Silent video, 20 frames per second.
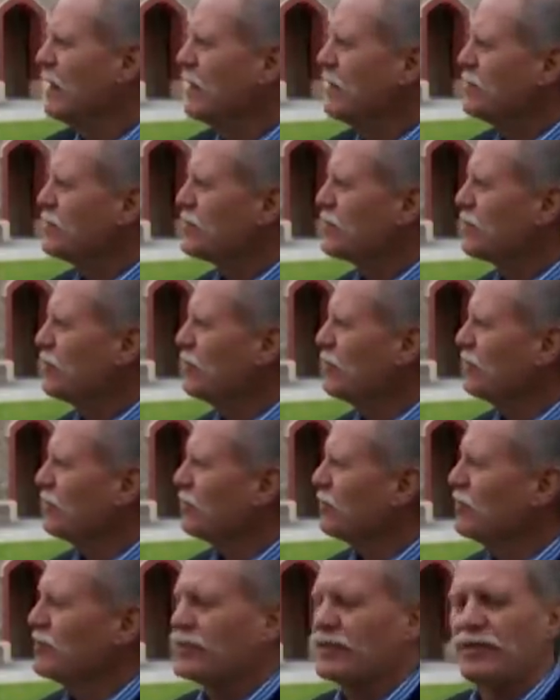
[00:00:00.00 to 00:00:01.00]
scoot
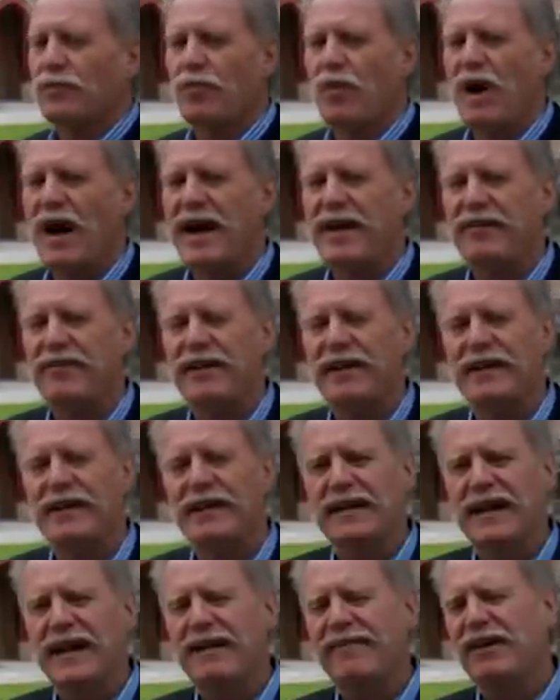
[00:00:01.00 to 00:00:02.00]
through to the
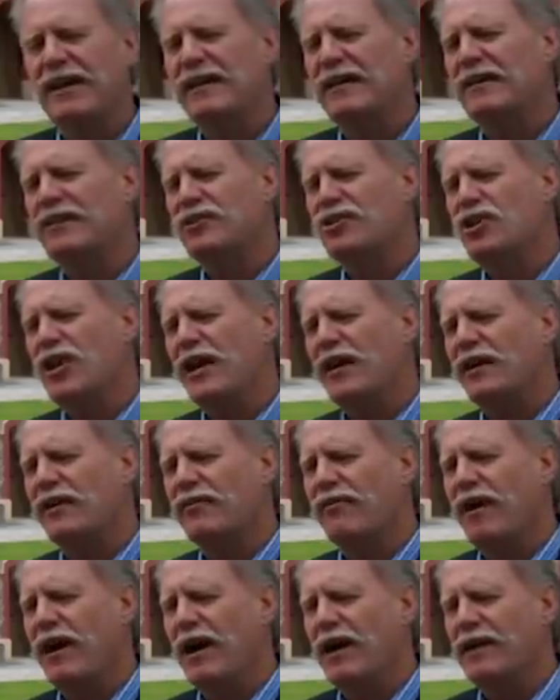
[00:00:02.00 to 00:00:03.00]
winery, have a little check
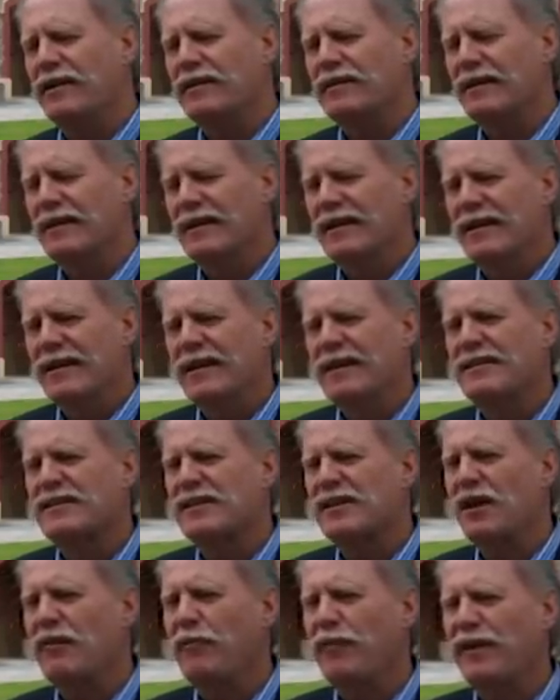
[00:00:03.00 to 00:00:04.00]
around and
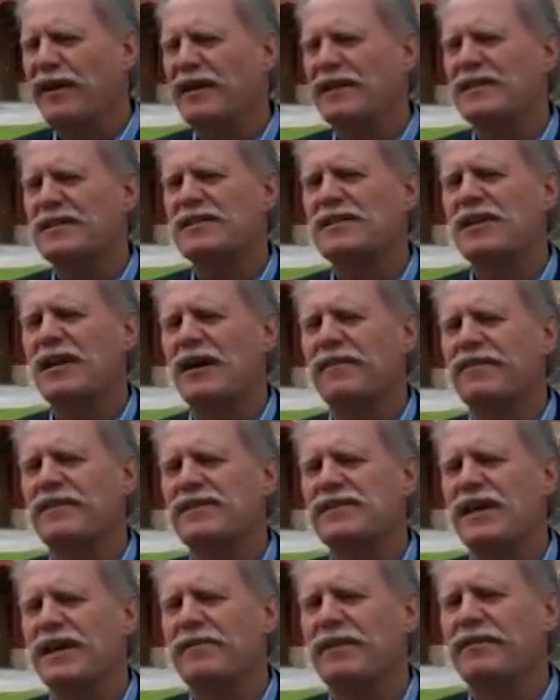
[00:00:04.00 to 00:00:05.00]
see if we can discover
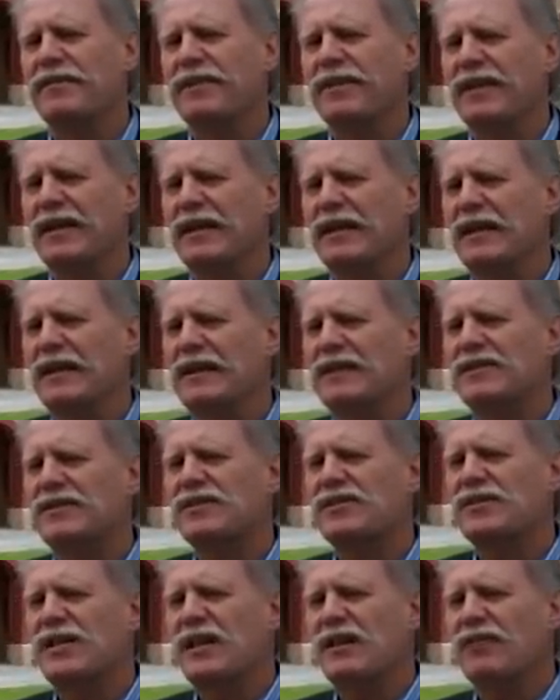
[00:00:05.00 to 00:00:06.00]
some of the
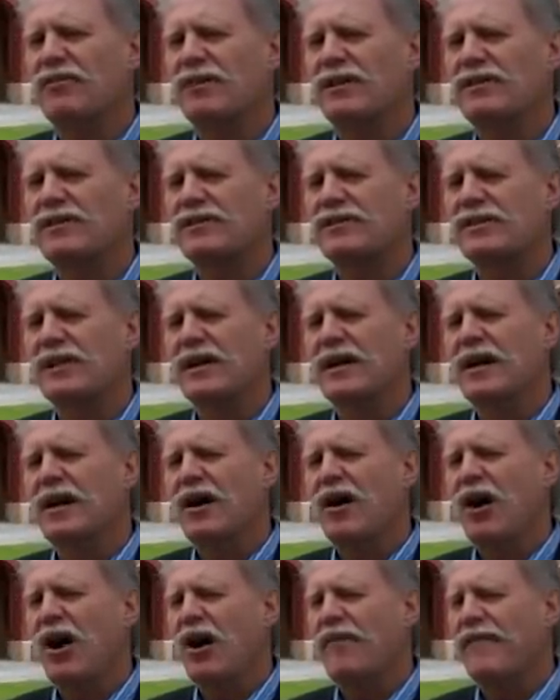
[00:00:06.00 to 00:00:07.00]
secrets
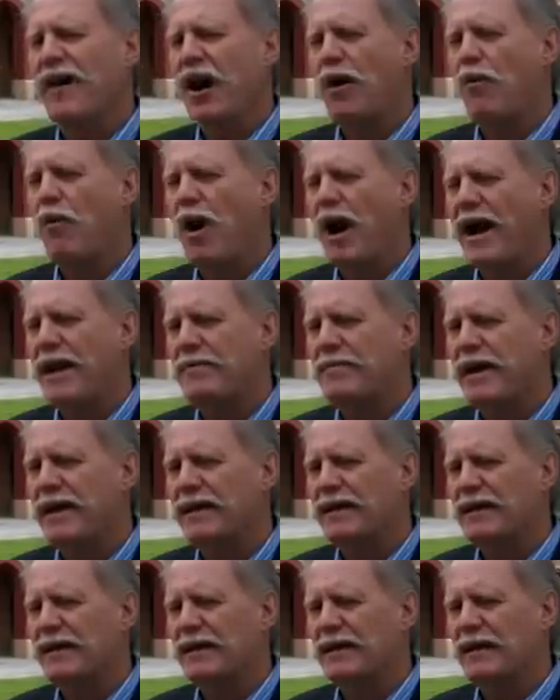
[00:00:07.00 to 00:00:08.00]
of our
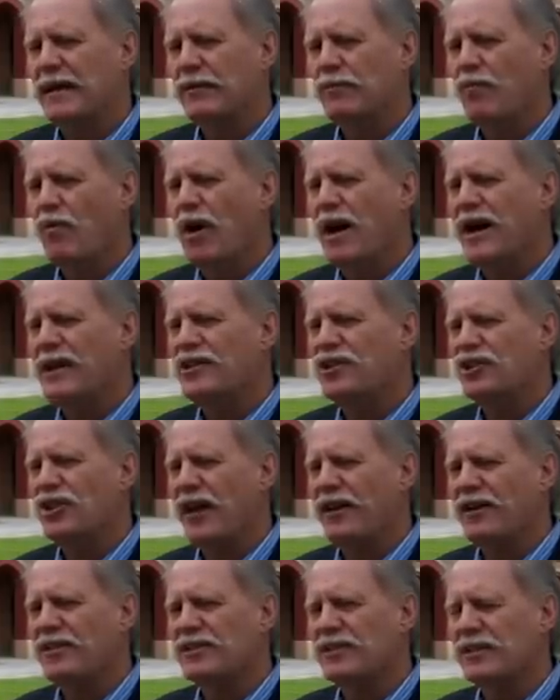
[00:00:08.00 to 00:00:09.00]
winemaking and why
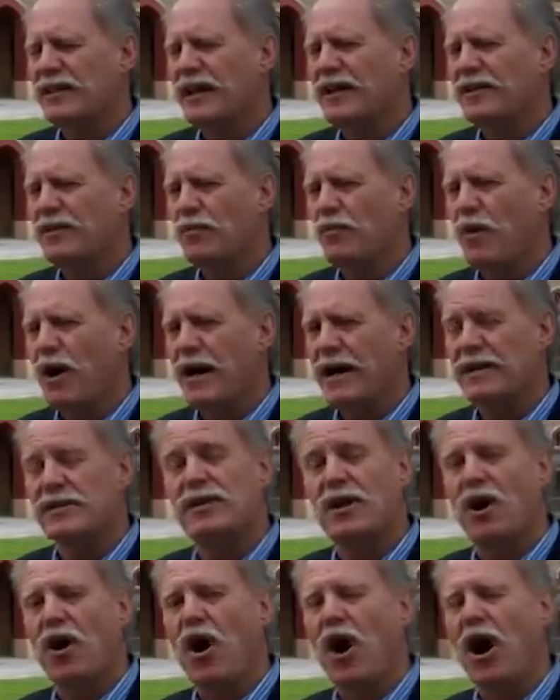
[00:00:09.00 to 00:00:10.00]
Château Tanunda
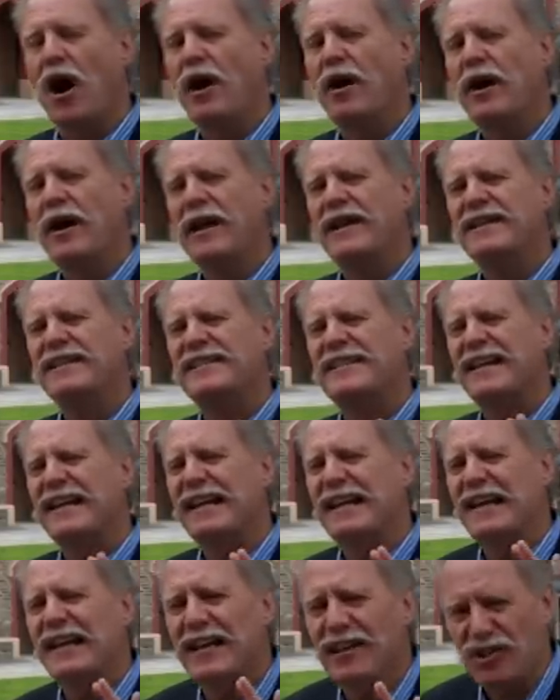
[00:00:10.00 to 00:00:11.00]
wines are
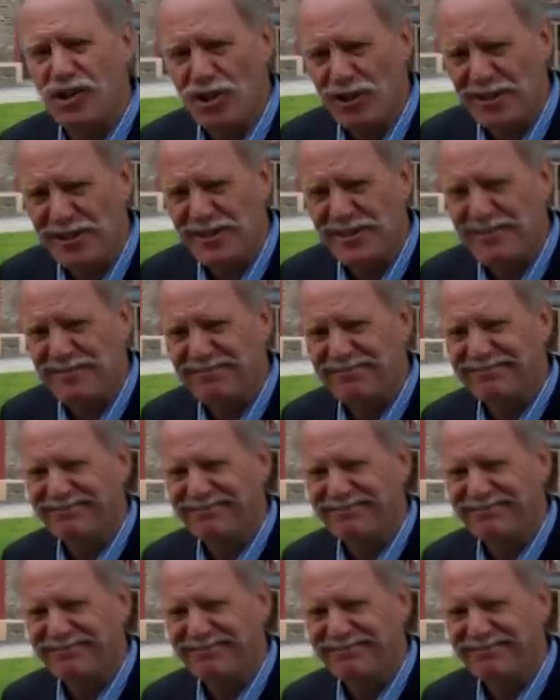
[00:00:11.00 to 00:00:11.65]
delicious.